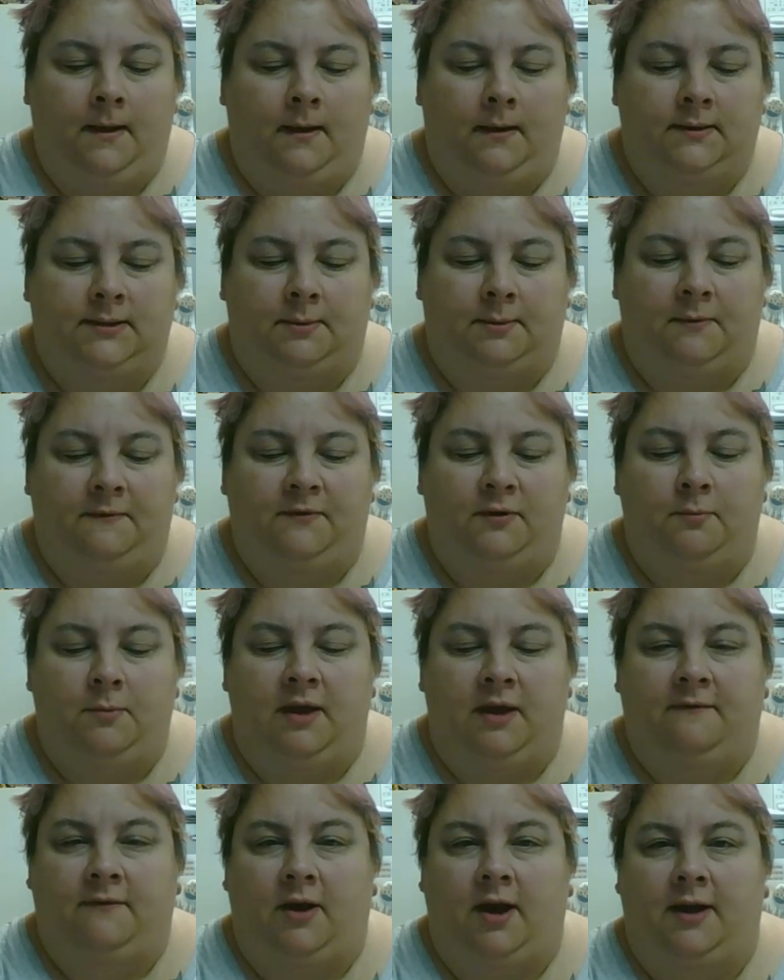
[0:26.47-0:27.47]
Some of you may
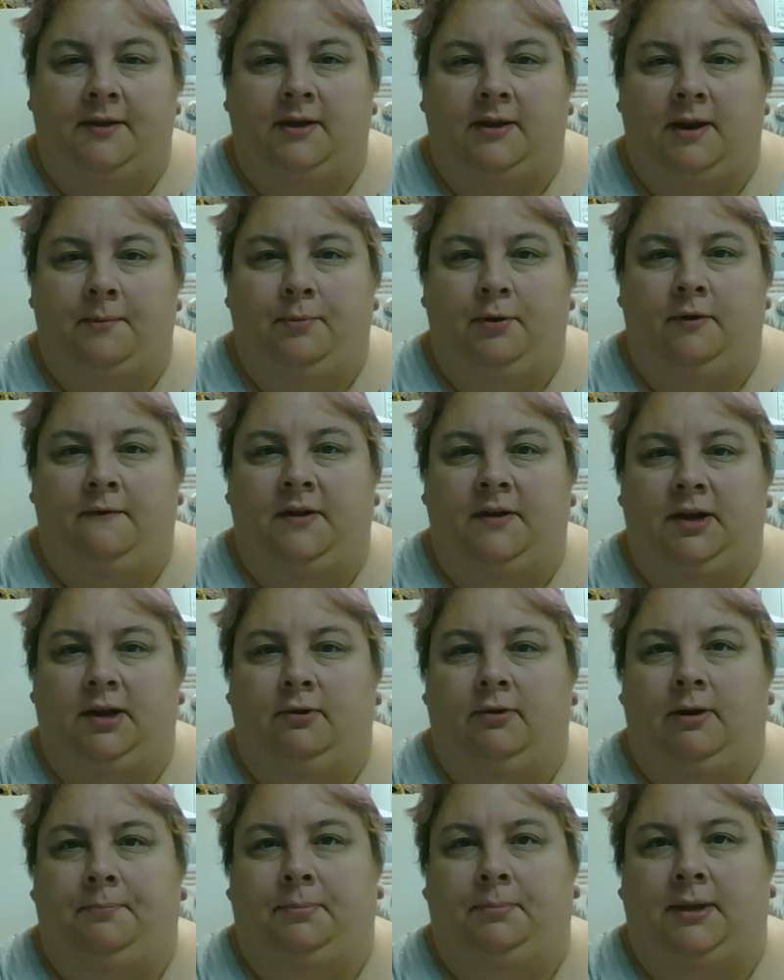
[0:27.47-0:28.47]
have caught that I put a
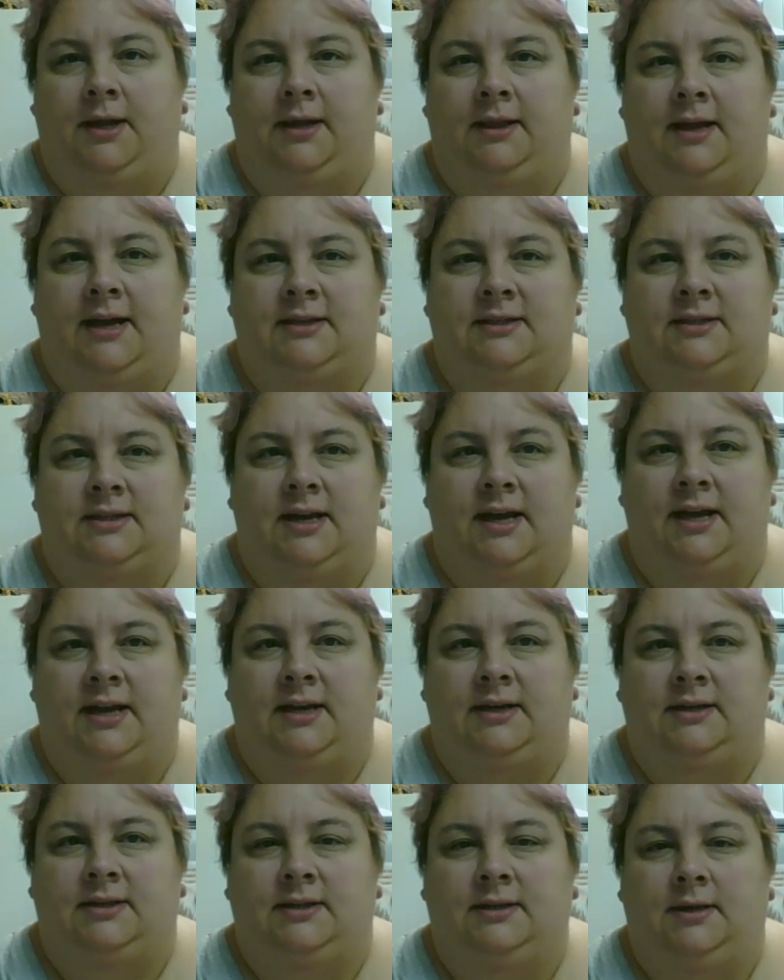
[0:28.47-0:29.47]
video up late last
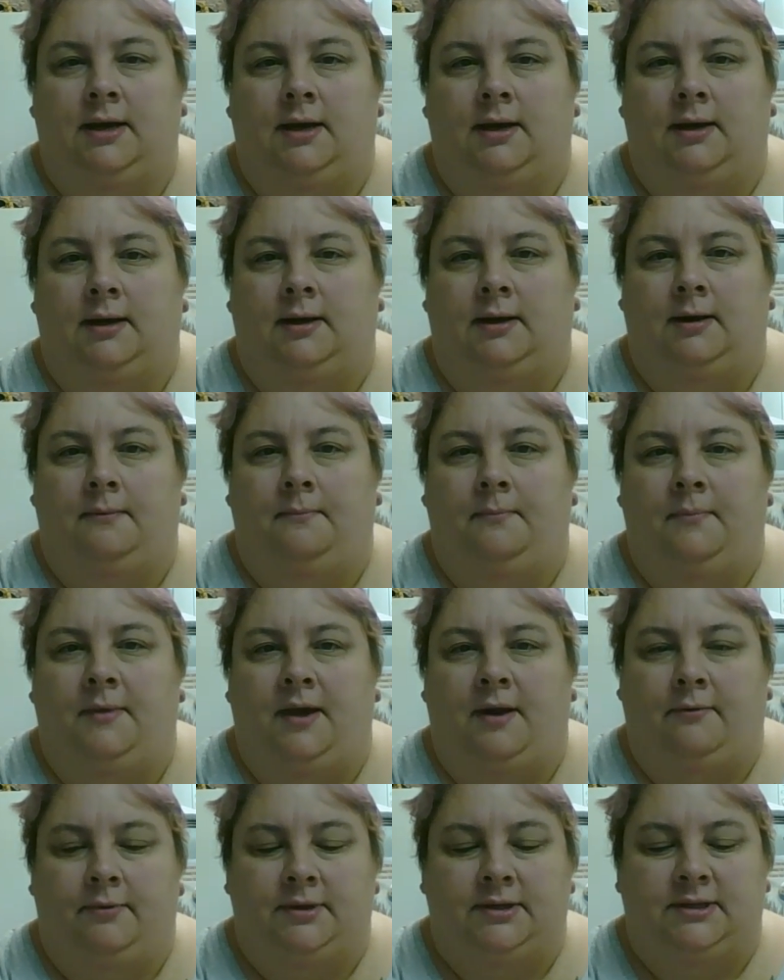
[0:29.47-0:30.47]
night.
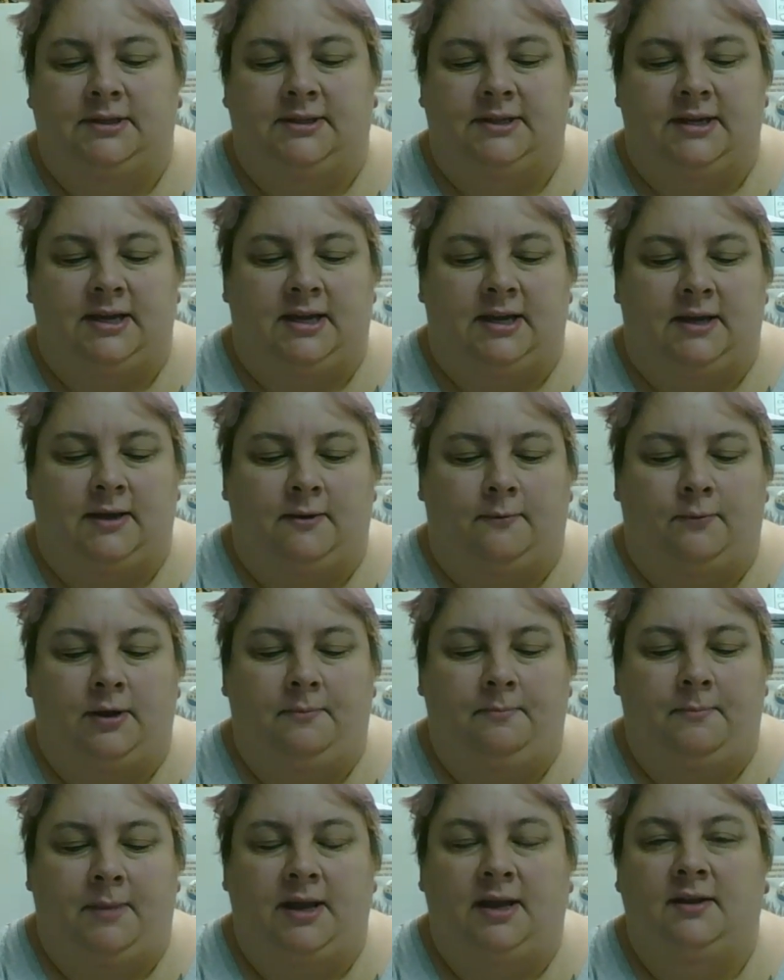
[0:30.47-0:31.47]
That was the
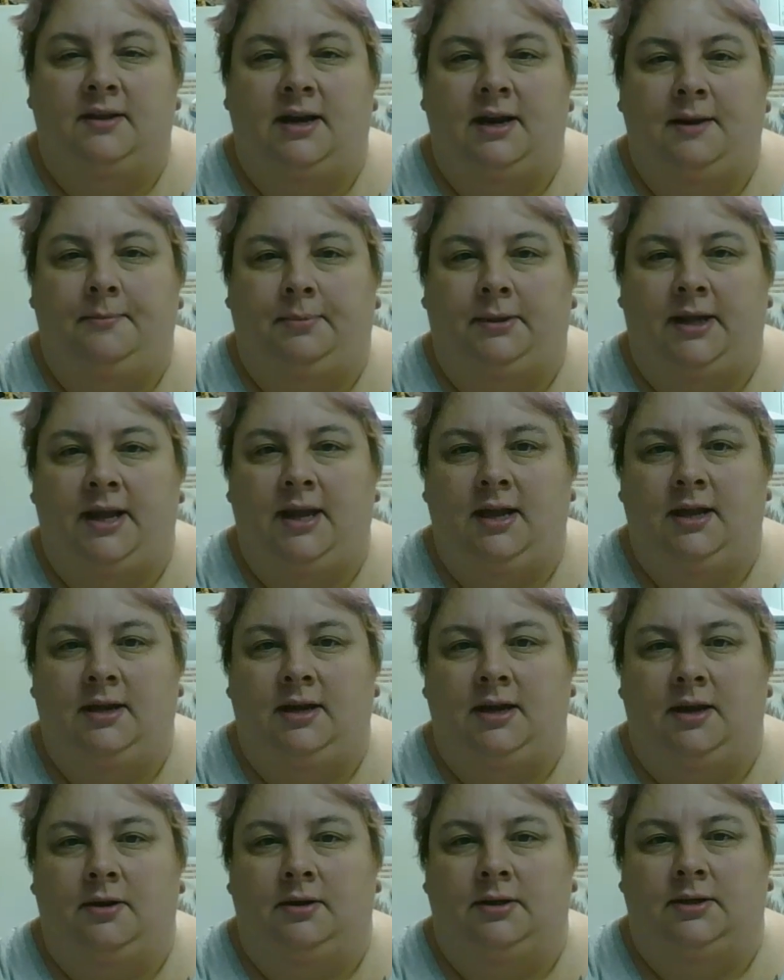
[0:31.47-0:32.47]
one band that I play in
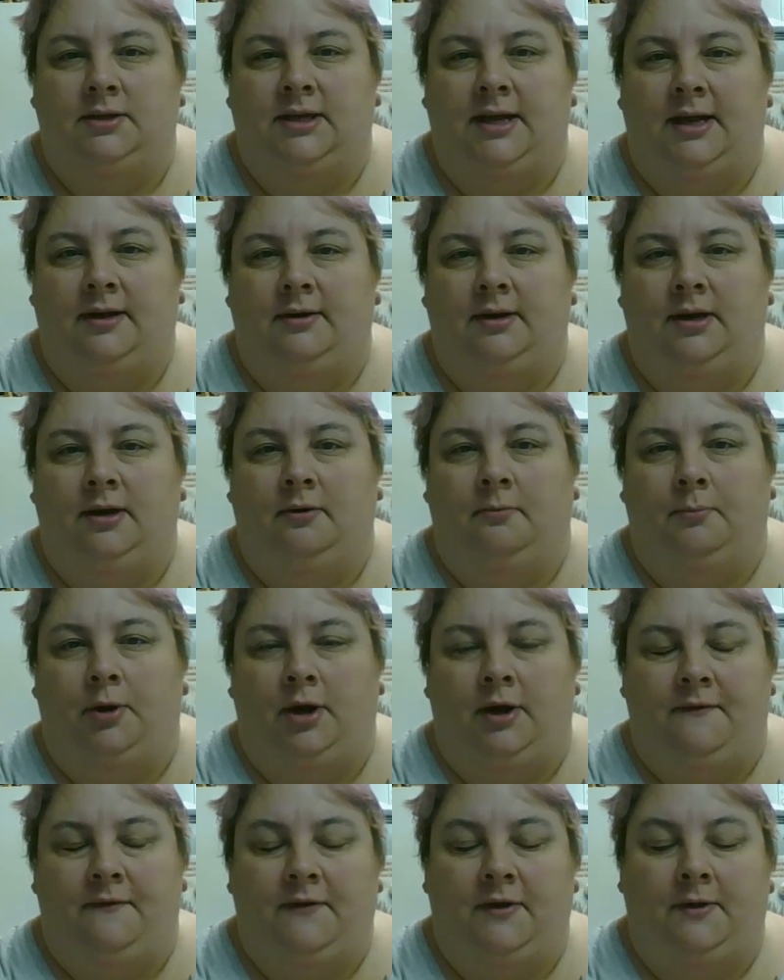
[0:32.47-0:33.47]
here in town, here in
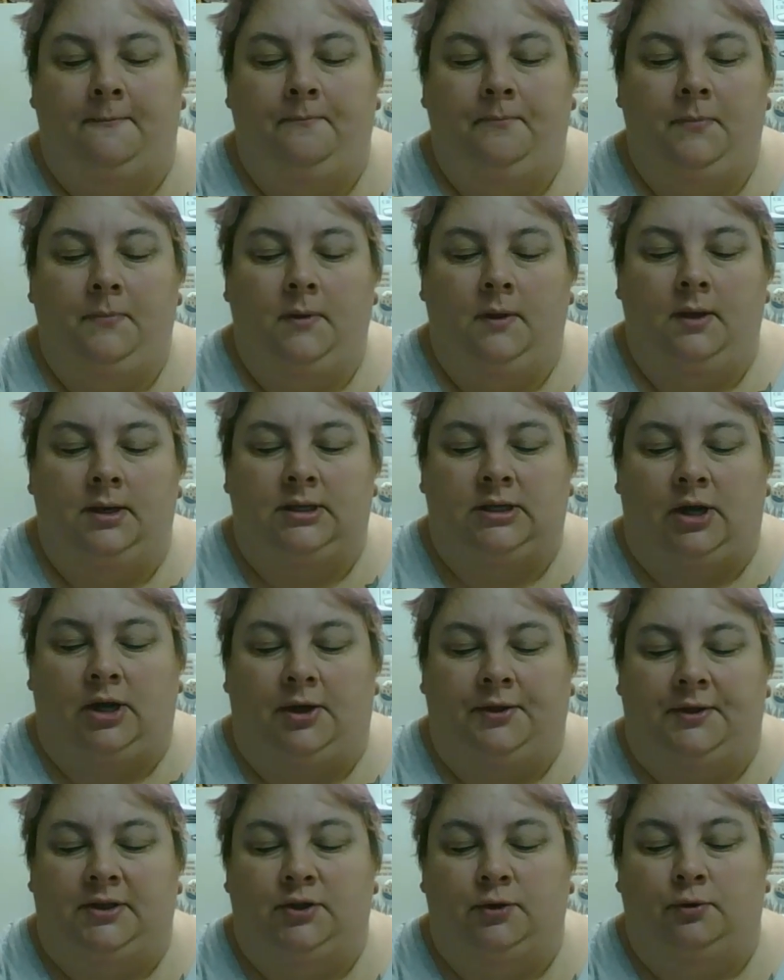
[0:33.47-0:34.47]
Partyville. It's
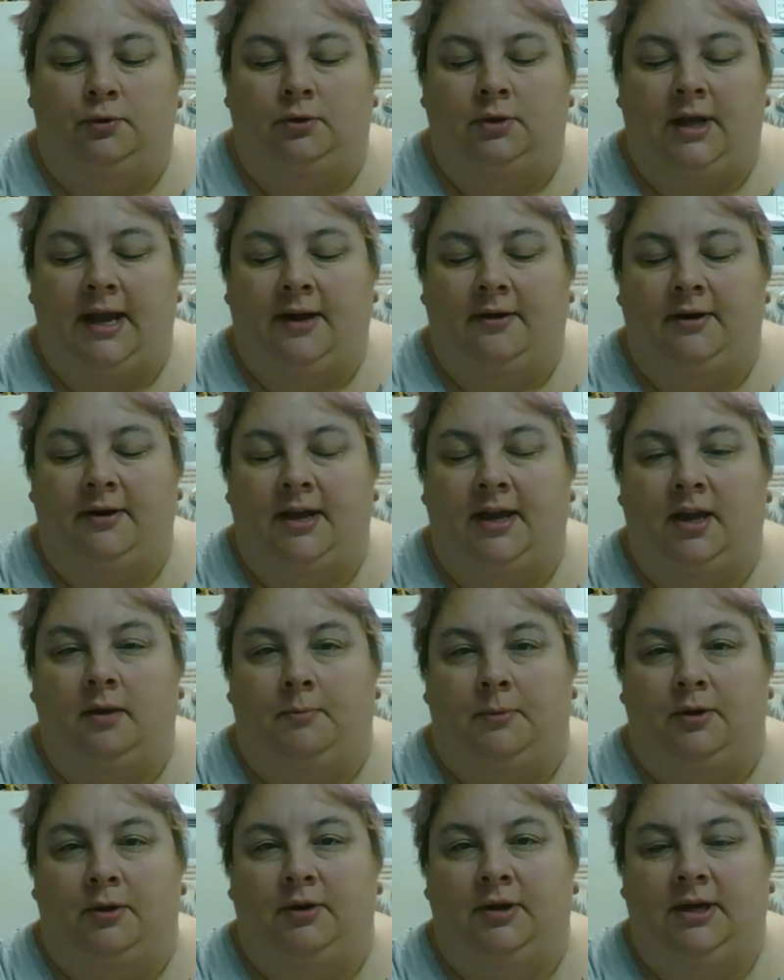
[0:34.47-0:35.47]
called the Dual County
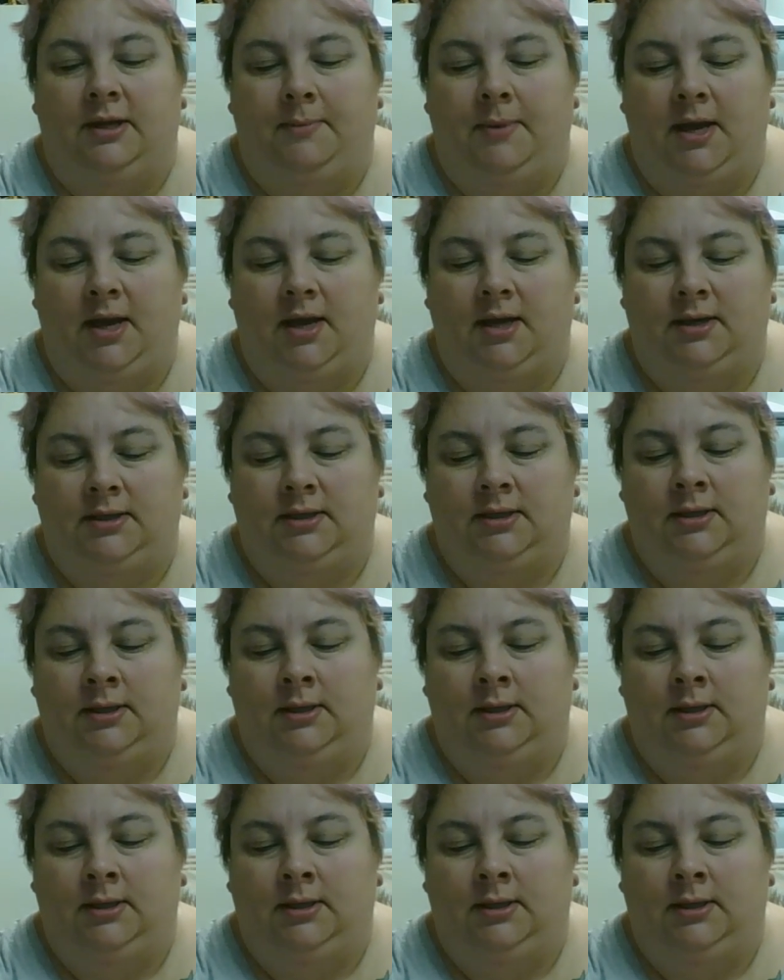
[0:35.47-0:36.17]
Community Band.